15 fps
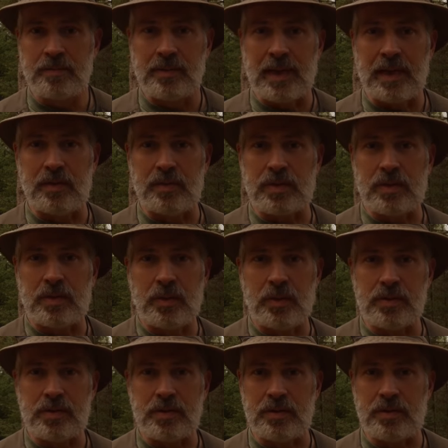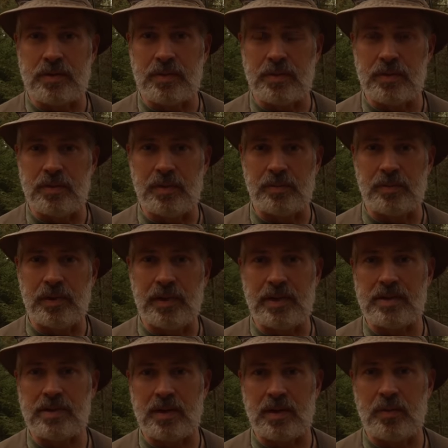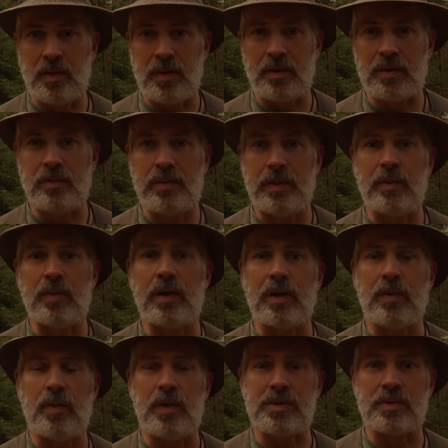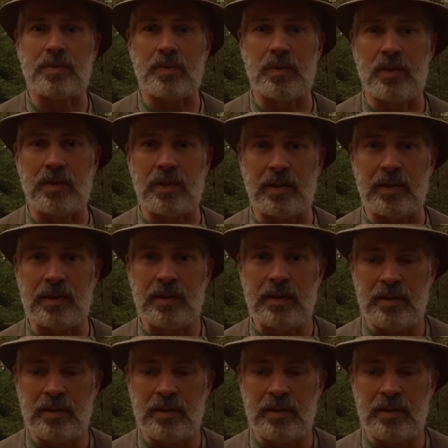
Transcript: that was closer to the place that I wanted to be when I wasn't working.